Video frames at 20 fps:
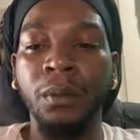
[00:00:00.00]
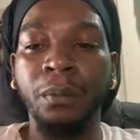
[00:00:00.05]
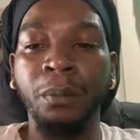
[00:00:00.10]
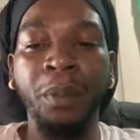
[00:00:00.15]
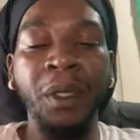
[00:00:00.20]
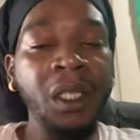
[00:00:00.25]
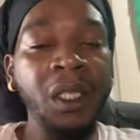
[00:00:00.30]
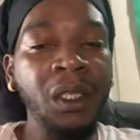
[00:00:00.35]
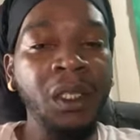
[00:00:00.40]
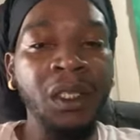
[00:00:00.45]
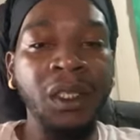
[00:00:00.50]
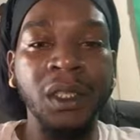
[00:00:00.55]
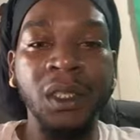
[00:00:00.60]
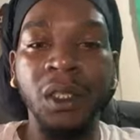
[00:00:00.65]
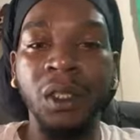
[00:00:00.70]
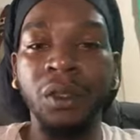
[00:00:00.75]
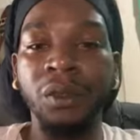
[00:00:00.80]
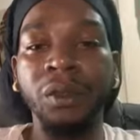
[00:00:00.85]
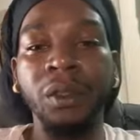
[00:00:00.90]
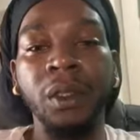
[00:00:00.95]
peaches and
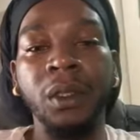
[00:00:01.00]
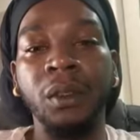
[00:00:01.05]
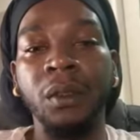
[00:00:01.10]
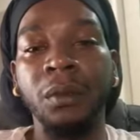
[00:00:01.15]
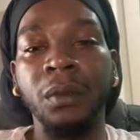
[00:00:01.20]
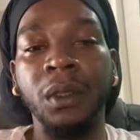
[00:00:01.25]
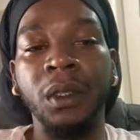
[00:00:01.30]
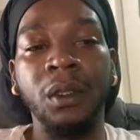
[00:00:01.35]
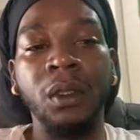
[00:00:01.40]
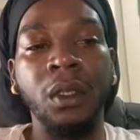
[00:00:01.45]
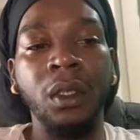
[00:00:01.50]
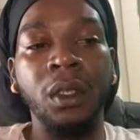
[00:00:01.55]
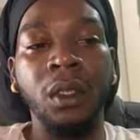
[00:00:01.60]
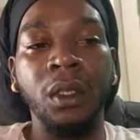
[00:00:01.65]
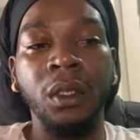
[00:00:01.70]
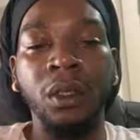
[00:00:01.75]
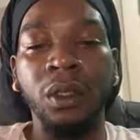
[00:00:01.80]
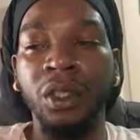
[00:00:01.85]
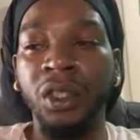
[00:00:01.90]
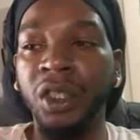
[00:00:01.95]
creams,
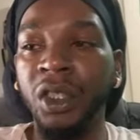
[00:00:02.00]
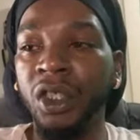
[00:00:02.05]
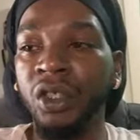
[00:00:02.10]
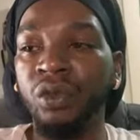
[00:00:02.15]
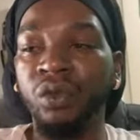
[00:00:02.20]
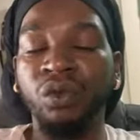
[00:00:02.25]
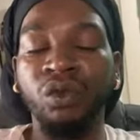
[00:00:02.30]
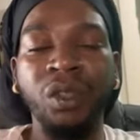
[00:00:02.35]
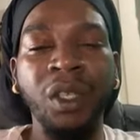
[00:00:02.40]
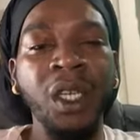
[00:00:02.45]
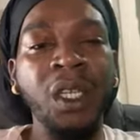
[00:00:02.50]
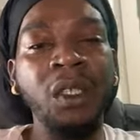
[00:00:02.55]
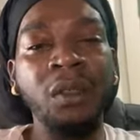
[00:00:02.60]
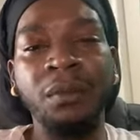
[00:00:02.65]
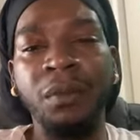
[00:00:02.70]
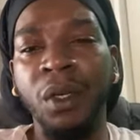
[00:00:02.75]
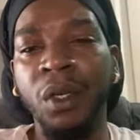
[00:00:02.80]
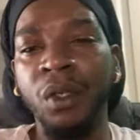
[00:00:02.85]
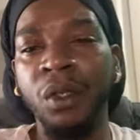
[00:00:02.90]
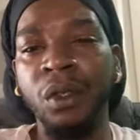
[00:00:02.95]
just
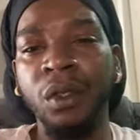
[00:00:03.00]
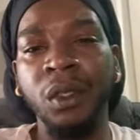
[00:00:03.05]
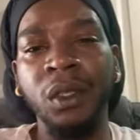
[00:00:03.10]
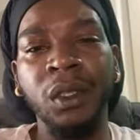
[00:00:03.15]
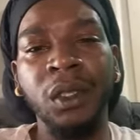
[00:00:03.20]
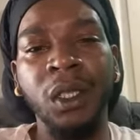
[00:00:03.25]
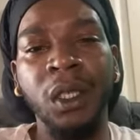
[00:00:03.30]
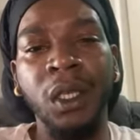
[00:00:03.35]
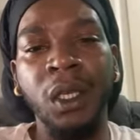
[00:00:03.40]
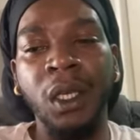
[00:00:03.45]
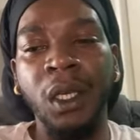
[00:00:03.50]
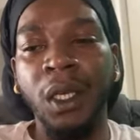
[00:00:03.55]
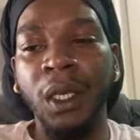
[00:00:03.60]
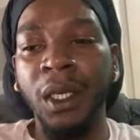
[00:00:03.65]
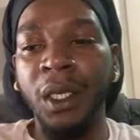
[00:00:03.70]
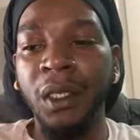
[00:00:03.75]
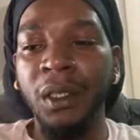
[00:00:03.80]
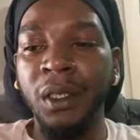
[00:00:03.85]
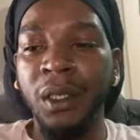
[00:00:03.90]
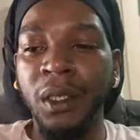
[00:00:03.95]
rainbows
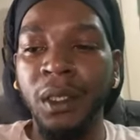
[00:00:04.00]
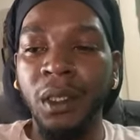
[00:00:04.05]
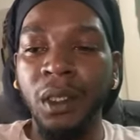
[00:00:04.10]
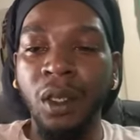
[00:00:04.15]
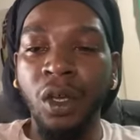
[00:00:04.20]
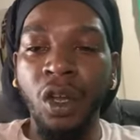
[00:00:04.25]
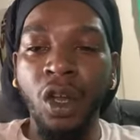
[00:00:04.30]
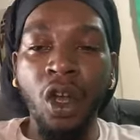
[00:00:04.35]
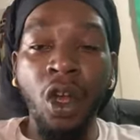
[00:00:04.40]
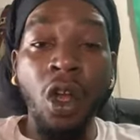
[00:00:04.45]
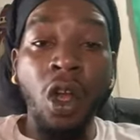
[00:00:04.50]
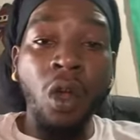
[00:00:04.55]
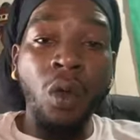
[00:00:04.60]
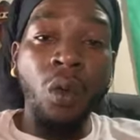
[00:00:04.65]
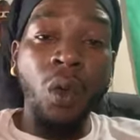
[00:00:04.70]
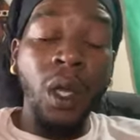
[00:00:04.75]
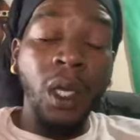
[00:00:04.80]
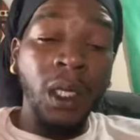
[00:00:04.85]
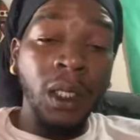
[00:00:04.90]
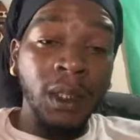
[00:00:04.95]
and
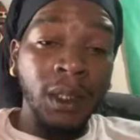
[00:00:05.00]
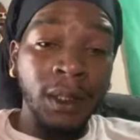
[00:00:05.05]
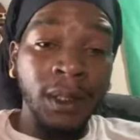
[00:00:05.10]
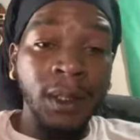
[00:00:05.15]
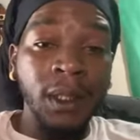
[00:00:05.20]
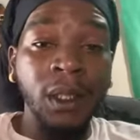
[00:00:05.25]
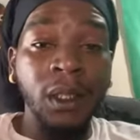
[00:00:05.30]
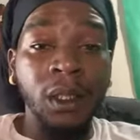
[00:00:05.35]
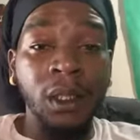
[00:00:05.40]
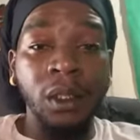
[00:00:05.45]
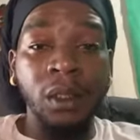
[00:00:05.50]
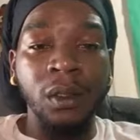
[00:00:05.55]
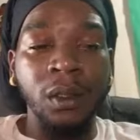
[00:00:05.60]
always good.